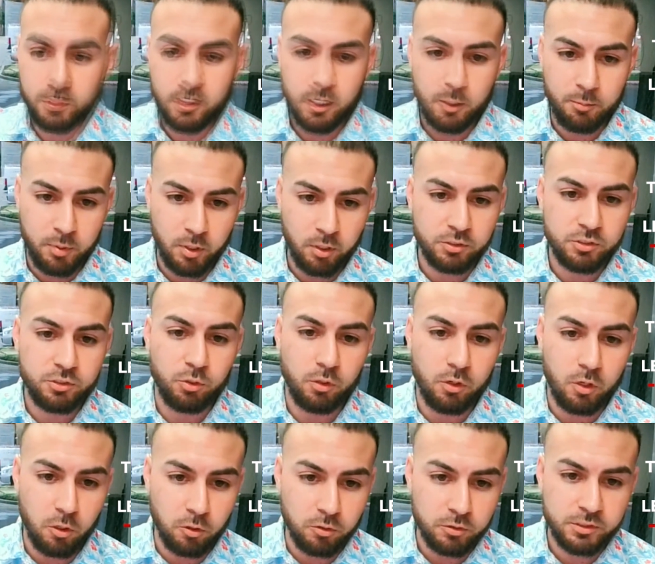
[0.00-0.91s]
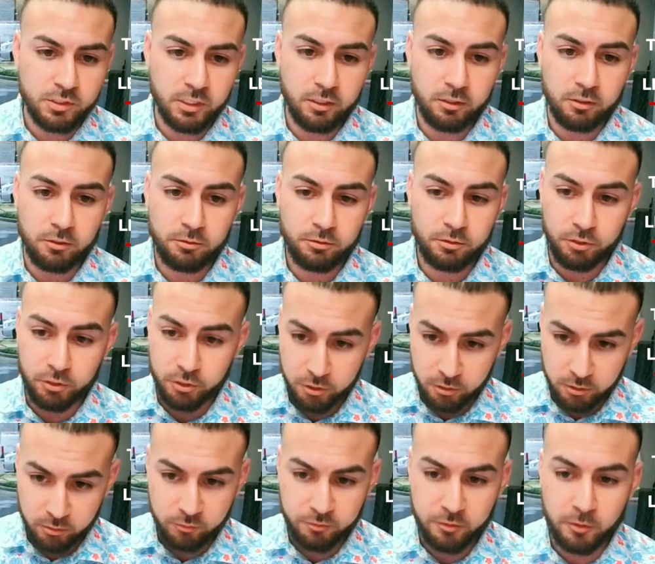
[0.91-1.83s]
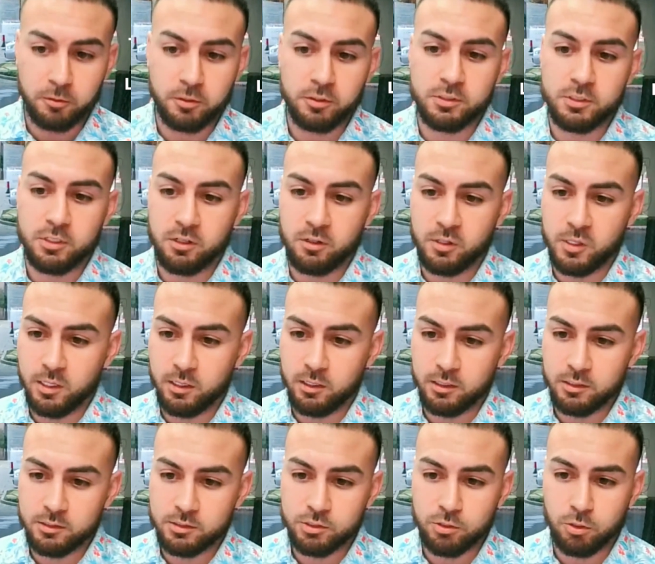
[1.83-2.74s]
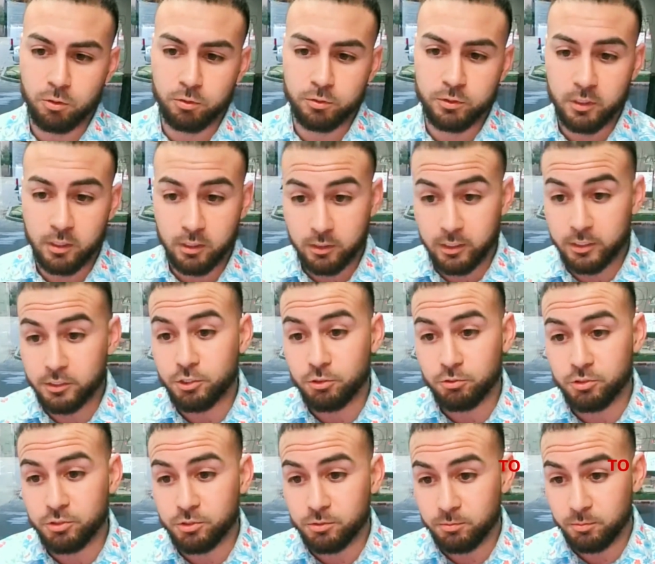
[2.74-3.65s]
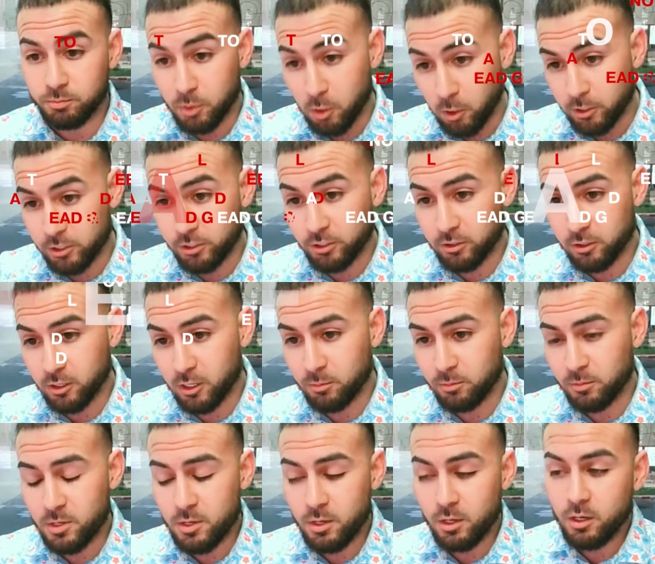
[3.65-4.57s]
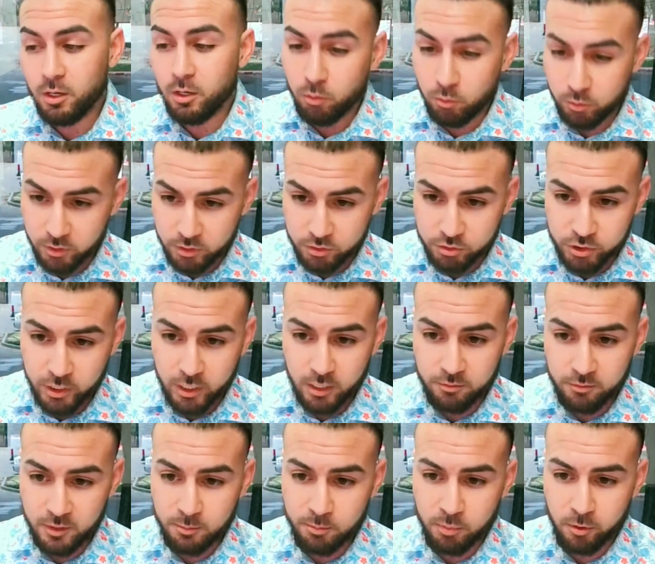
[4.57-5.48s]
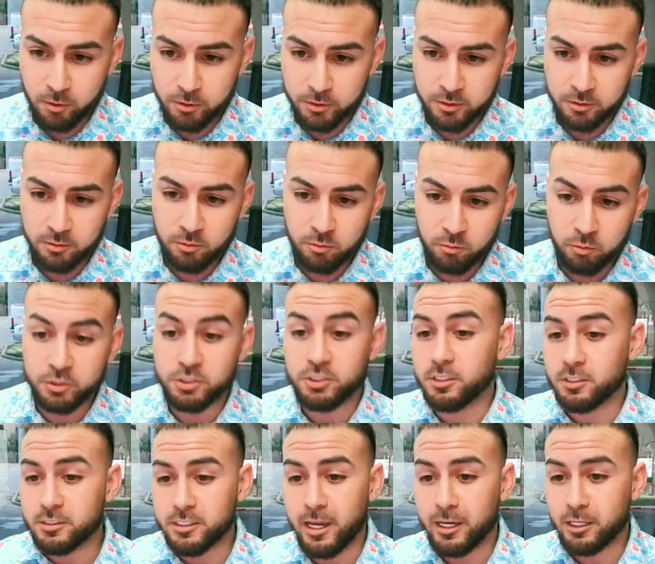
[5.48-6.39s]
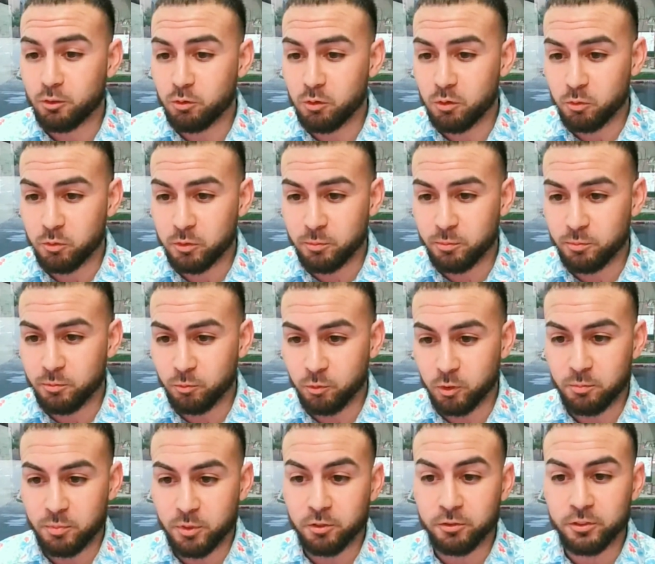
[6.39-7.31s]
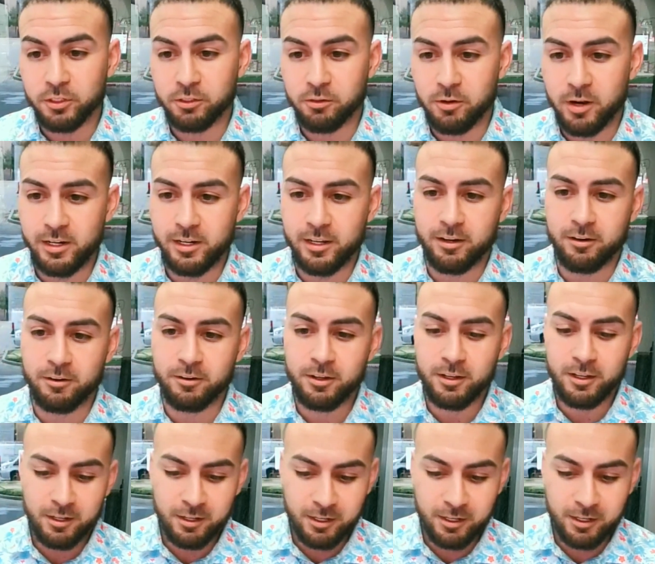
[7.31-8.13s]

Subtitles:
Opposed to a wholesale, you're focusing on getting it sold, unless you partner up with a JV partner, which is exactly what we're building right now,